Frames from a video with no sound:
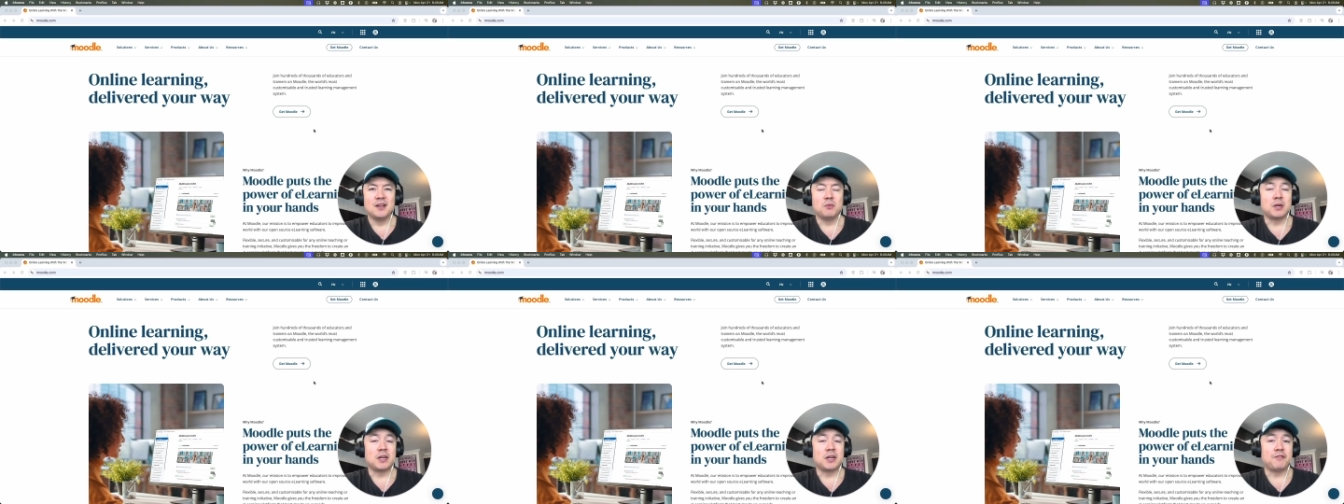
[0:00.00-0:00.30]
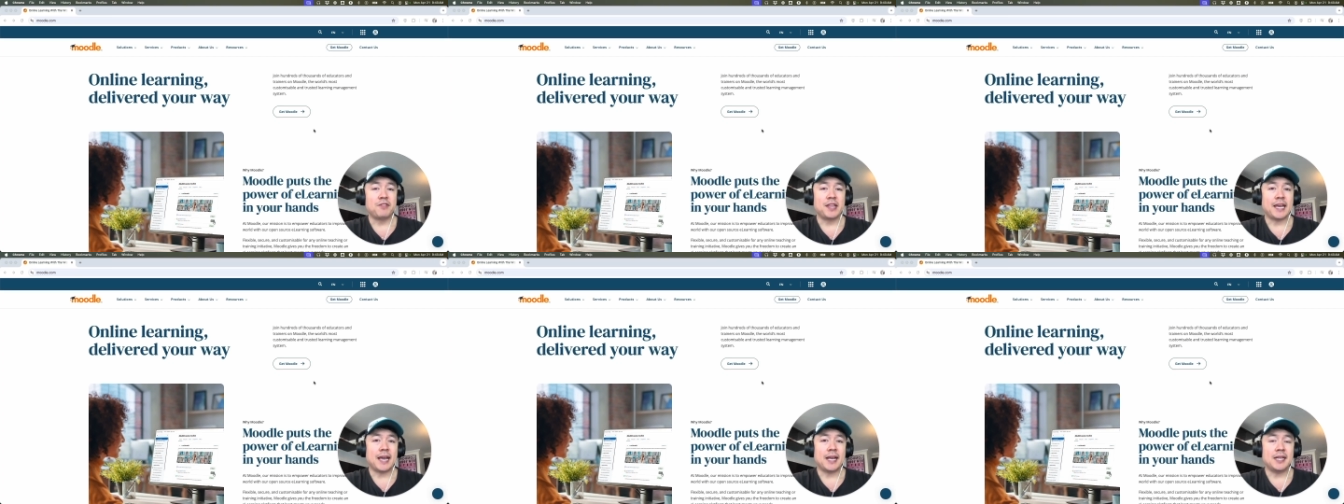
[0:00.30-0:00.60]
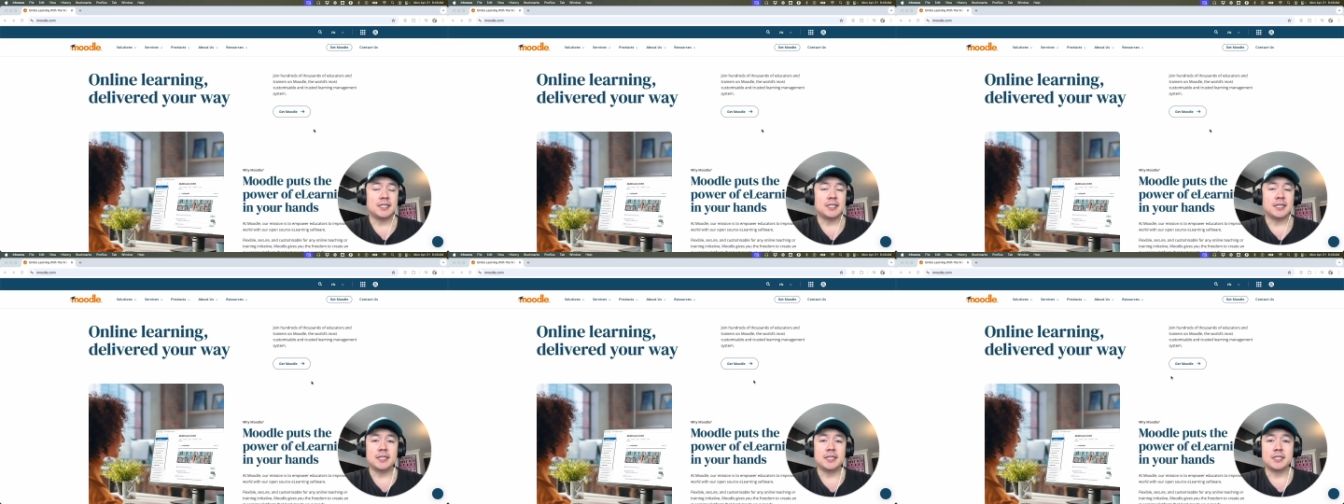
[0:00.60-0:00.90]
Whatever the
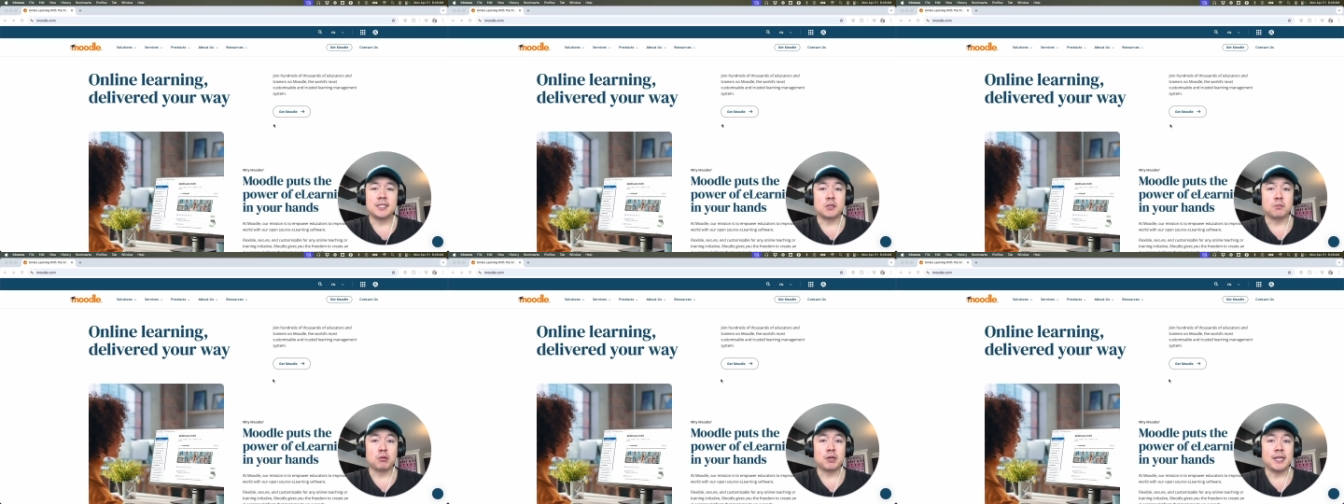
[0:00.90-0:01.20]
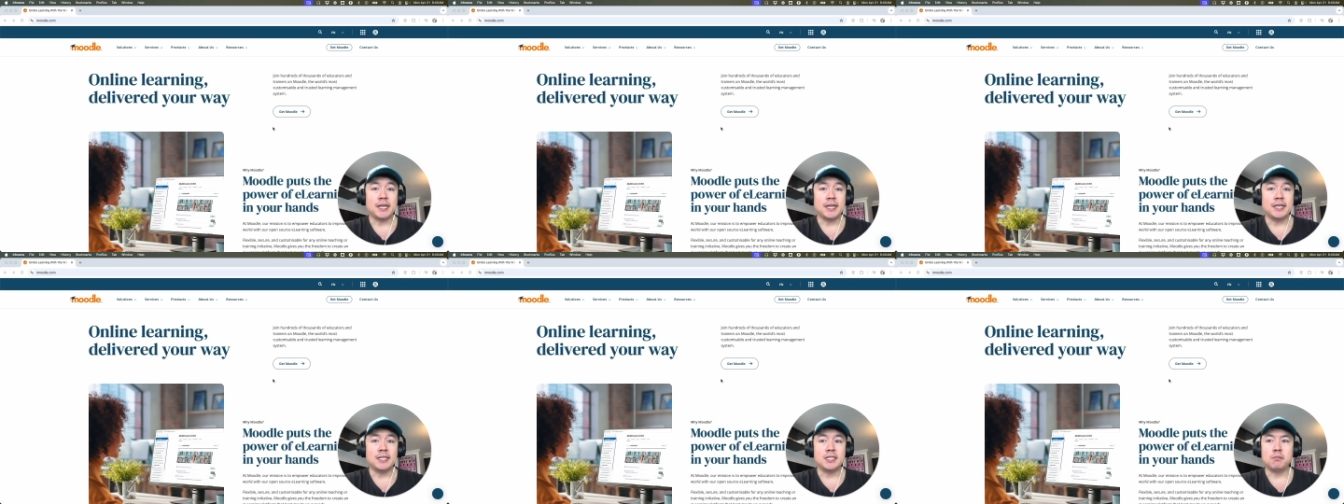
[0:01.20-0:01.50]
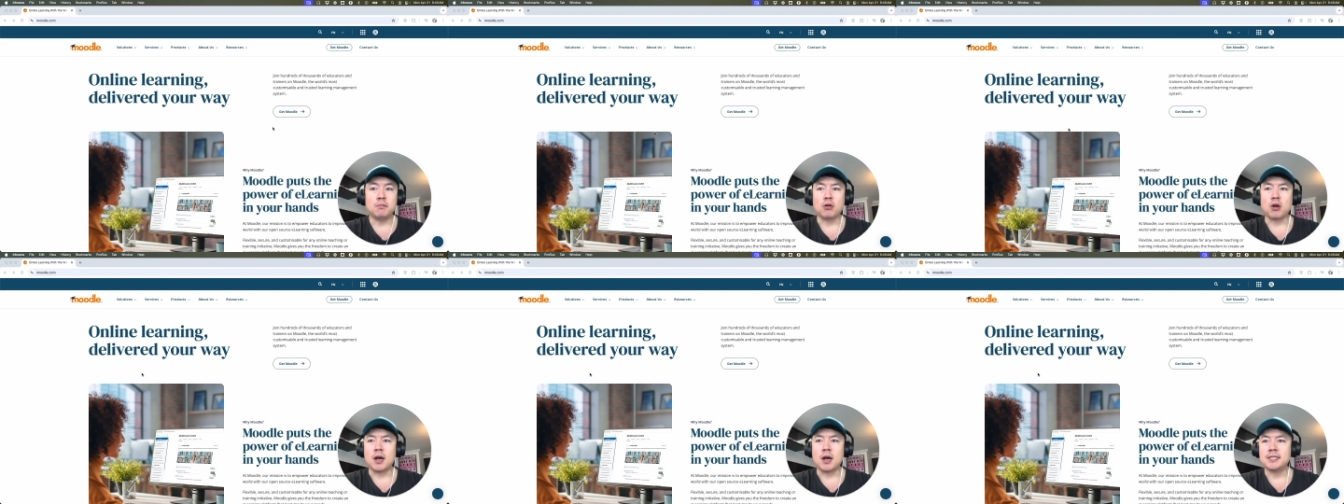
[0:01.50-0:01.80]
case is, it's a pretty
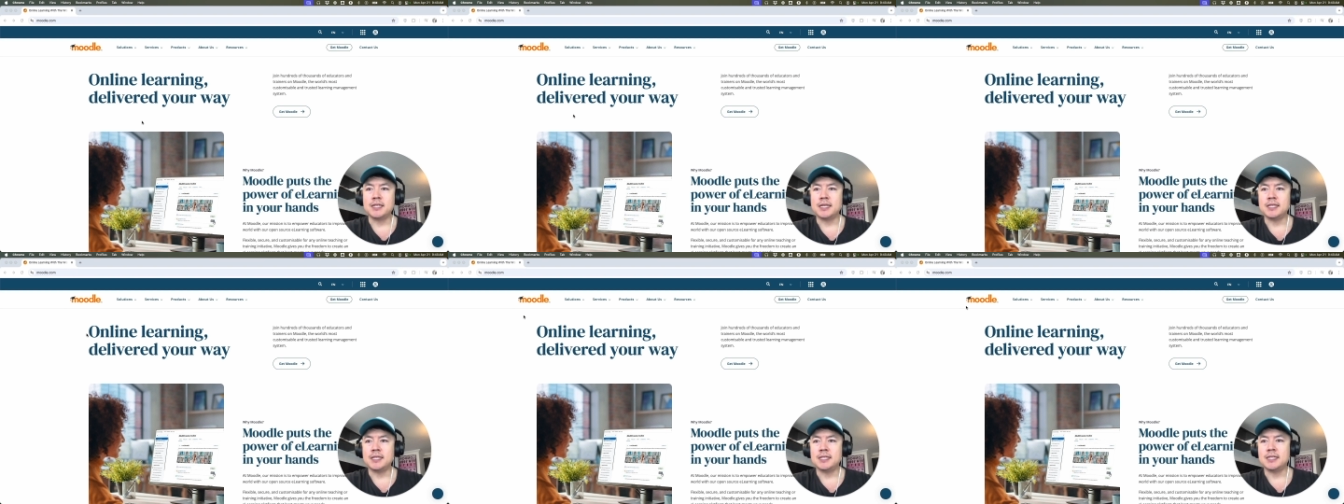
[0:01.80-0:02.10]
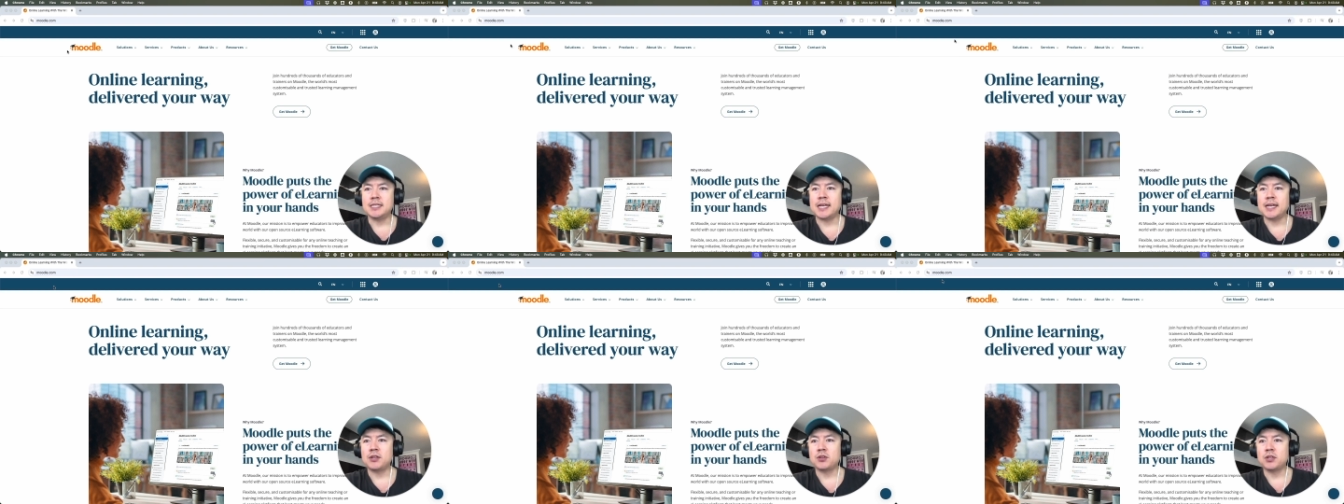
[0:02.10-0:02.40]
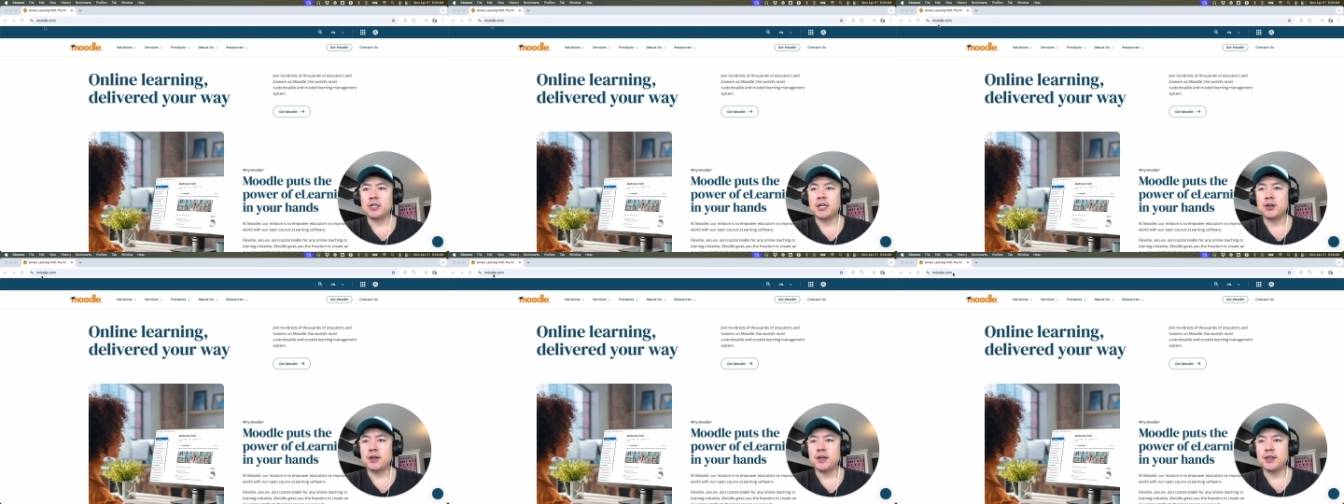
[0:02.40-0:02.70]
easy process. It's
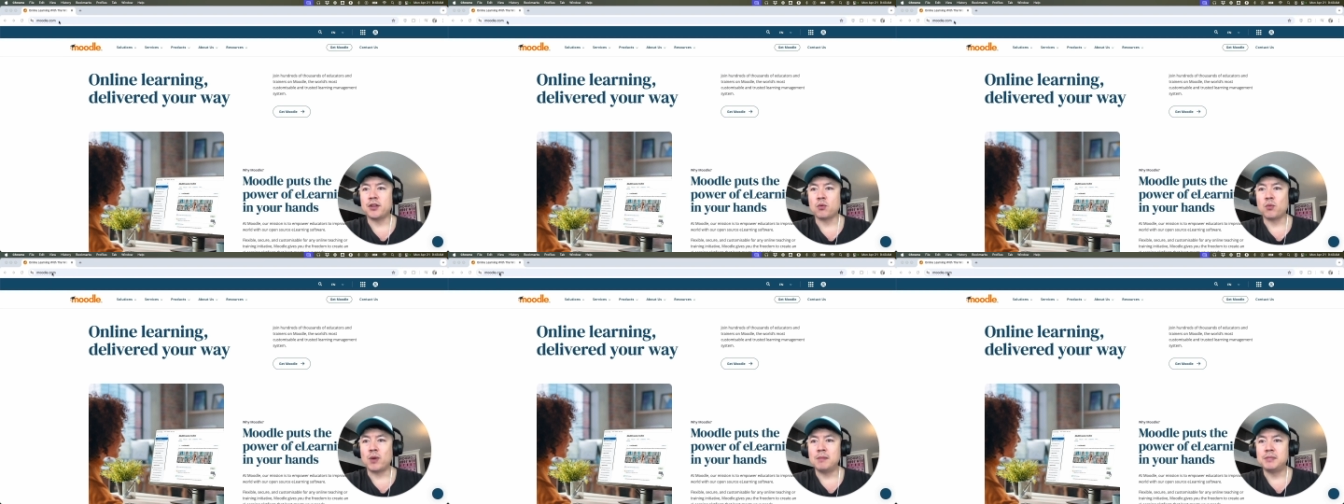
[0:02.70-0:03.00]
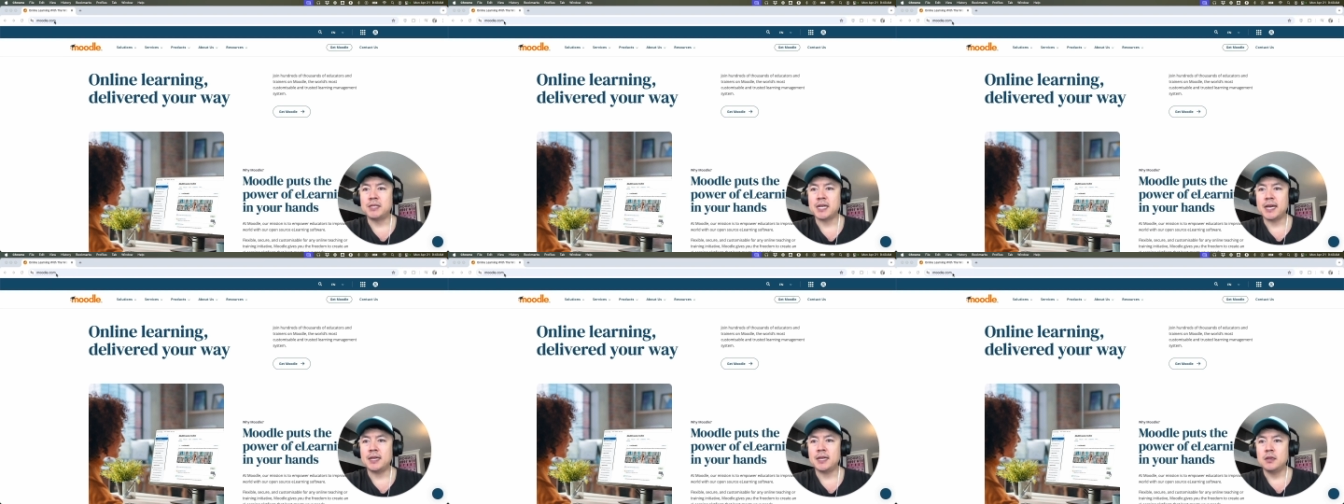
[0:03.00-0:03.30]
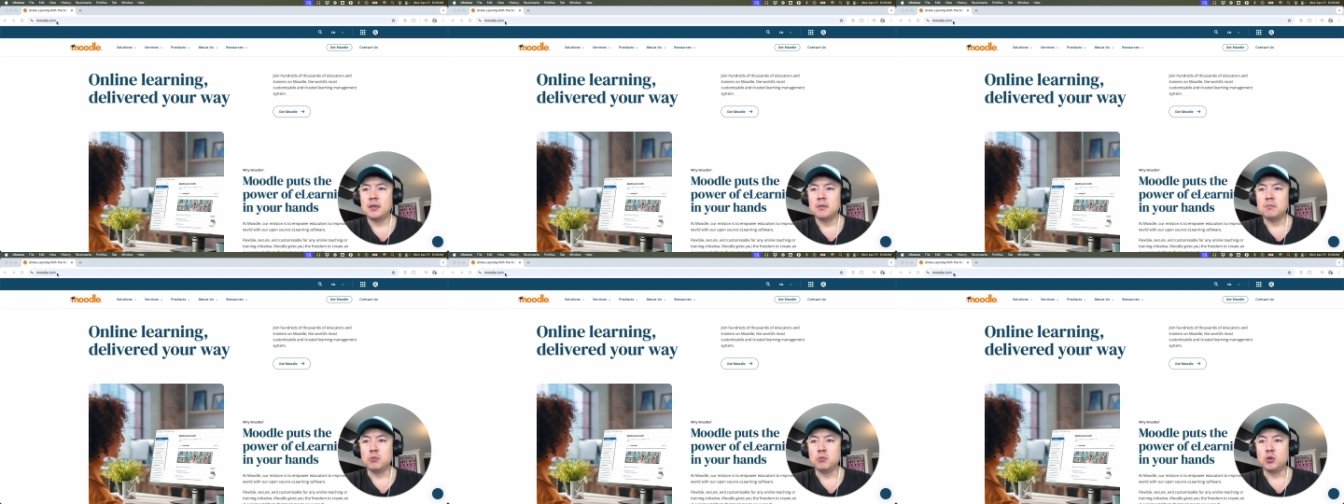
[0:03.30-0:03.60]
handled here in their website,